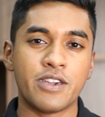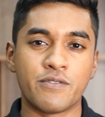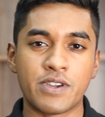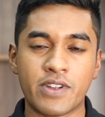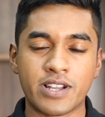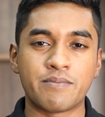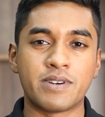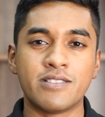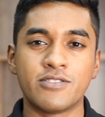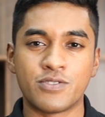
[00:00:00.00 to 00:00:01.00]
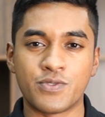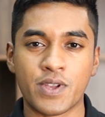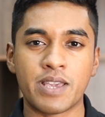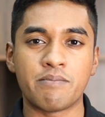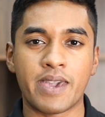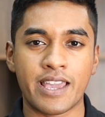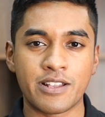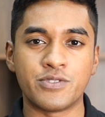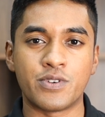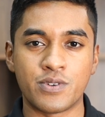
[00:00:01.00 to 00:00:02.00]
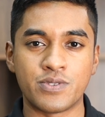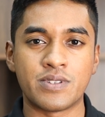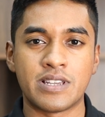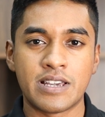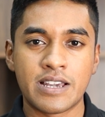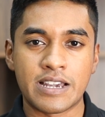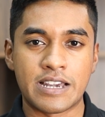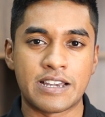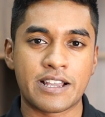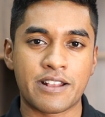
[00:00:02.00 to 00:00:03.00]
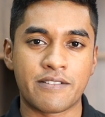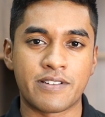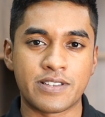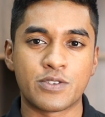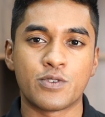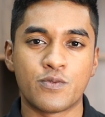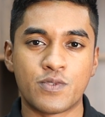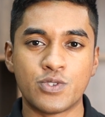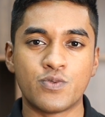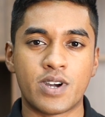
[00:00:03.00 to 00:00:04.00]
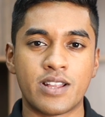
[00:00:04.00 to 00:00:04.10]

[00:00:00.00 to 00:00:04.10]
I we recommend three main drone uh, categories. First